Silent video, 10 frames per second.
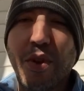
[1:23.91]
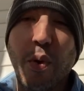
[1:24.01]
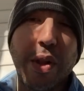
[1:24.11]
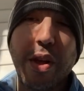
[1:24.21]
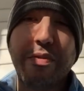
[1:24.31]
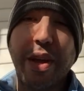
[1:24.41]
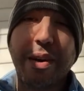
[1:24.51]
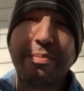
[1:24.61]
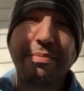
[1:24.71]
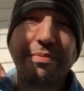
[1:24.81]
who I love
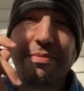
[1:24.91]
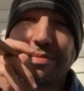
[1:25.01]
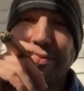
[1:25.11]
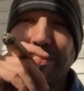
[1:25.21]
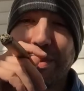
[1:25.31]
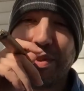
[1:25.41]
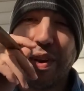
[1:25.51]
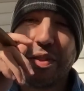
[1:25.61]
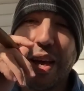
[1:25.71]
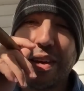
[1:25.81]
now. It's
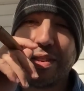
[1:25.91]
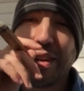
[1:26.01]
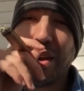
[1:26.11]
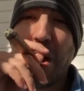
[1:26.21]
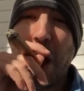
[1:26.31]
fantastic.